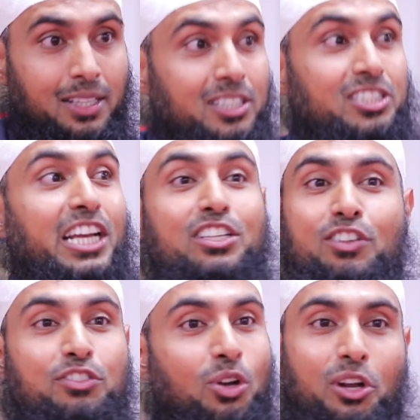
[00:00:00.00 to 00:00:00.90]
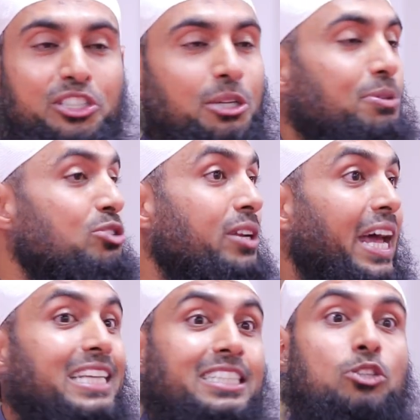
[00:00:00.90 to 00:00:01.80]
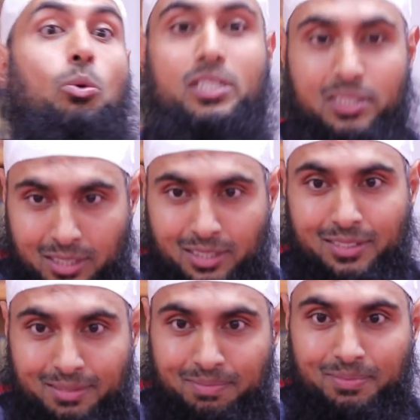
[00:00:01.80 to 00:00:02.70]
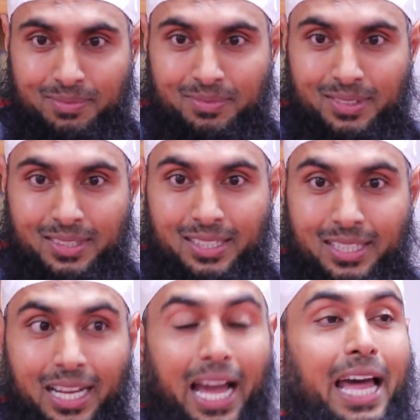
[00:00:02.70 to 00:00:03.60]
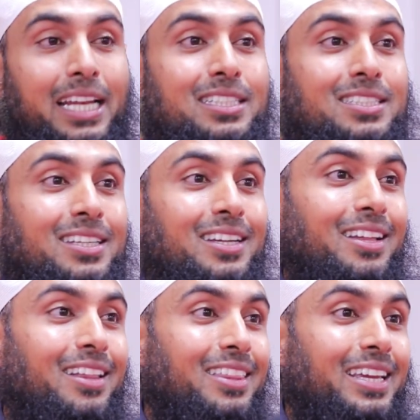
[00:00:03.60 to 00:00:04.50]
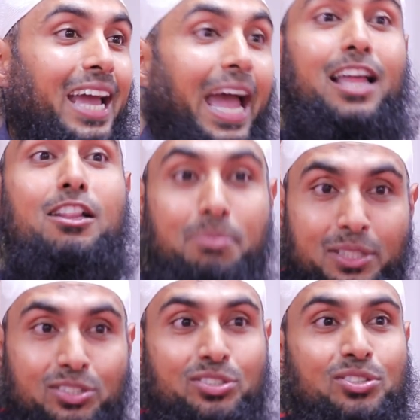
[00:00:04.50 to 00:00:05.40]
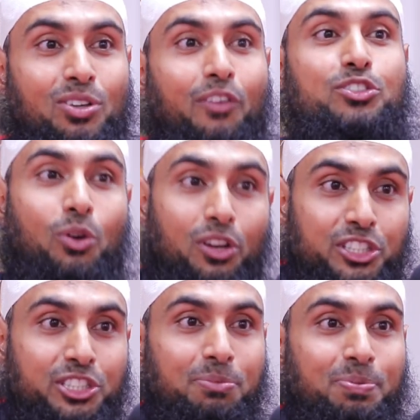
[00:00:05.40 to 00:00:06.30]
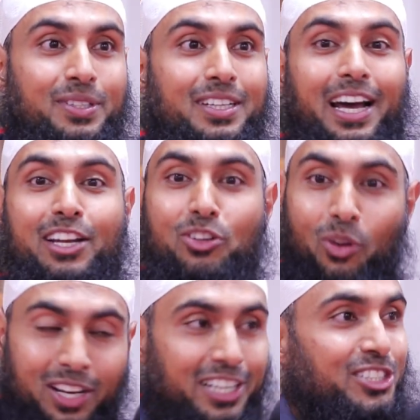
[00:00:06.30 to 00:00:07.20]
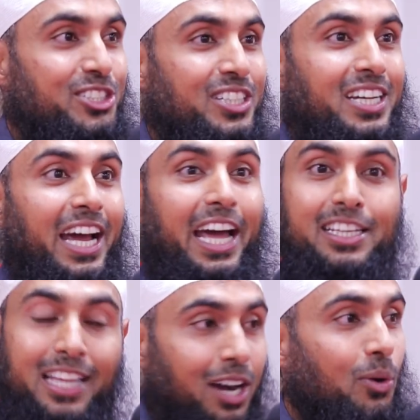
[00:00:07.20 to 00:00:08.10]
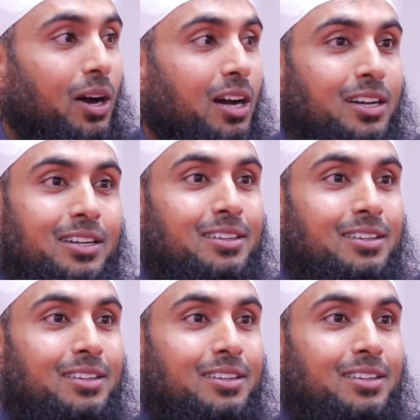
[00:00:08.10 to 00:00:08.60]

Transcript: The status of scholarship is not as it was. And the ailments of scholarship and knowledge and da'wah,